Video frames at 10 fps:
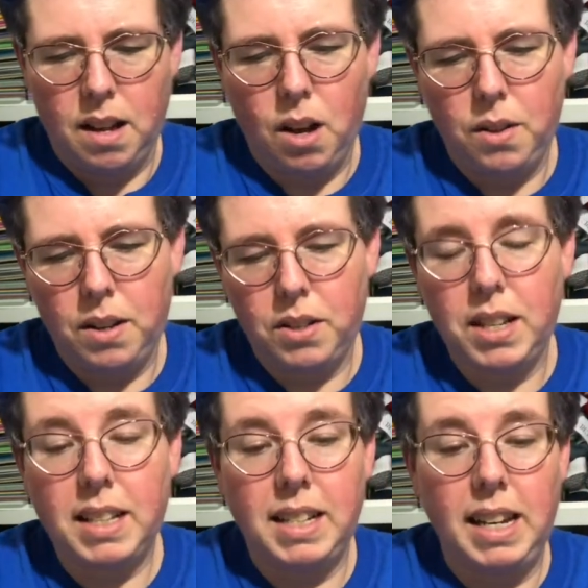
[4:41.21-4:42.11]
Oh, there's
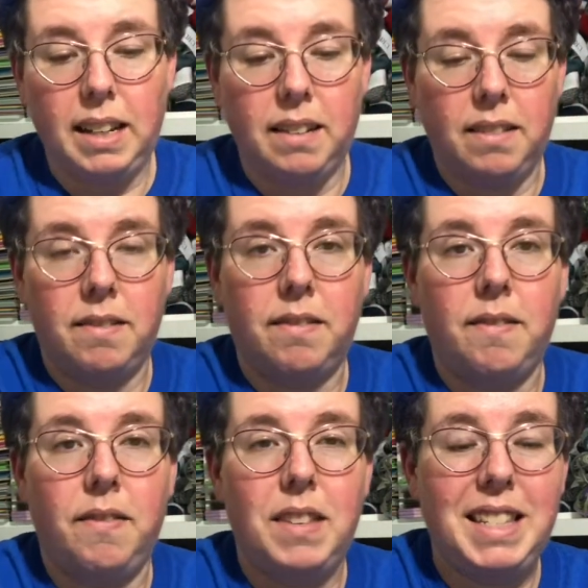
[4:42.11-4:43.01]
16.
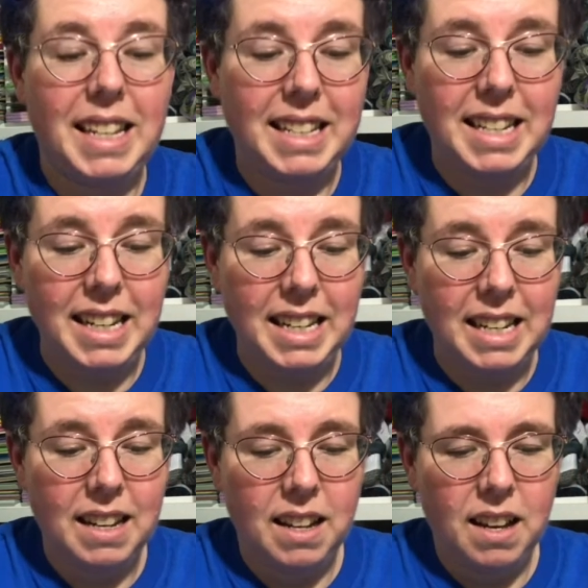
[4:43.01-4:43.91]

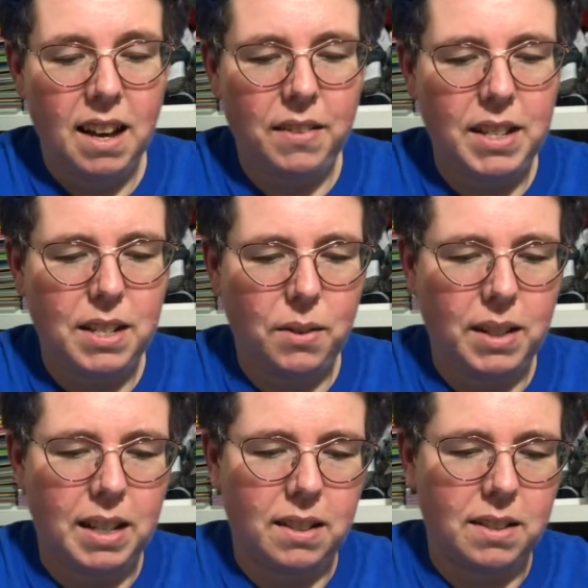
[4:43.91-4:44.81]
16 of these
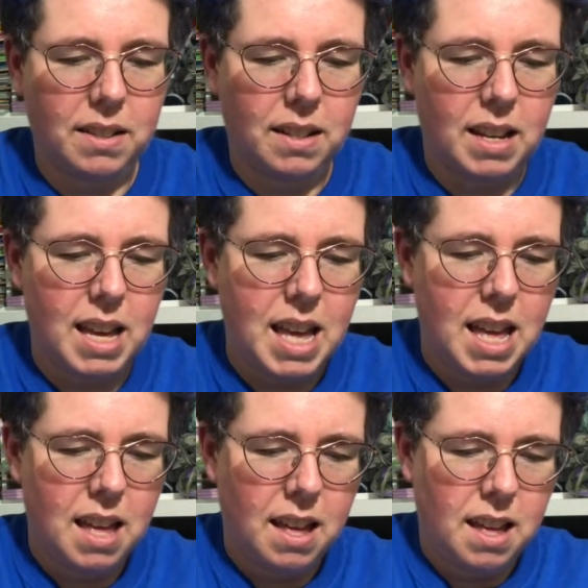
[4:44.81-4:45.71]
sewing needles.
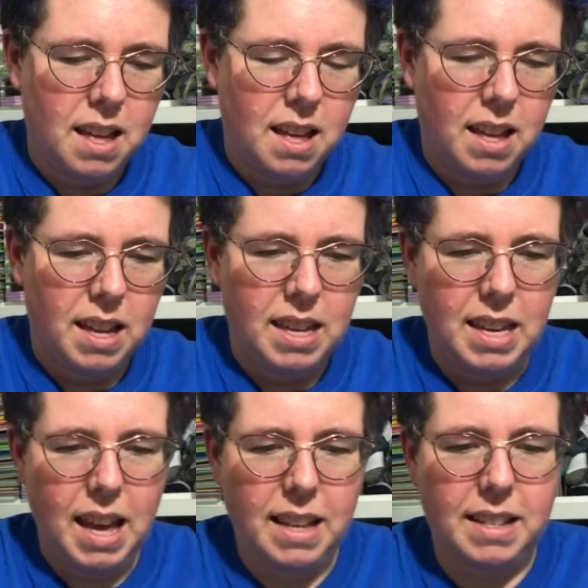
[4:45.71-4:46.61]

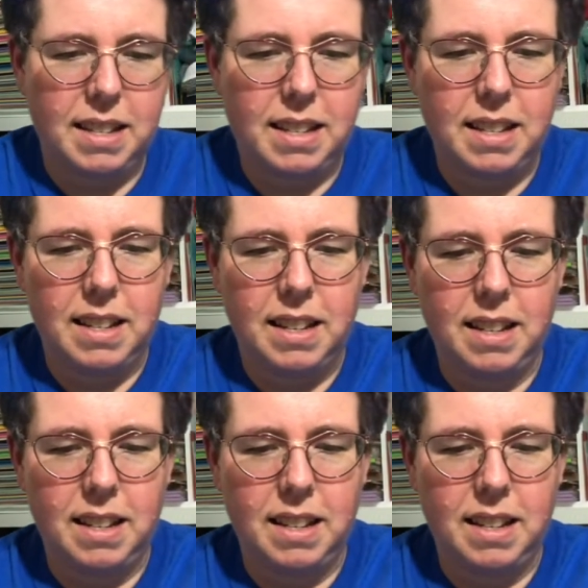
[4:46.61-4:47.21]
Yes.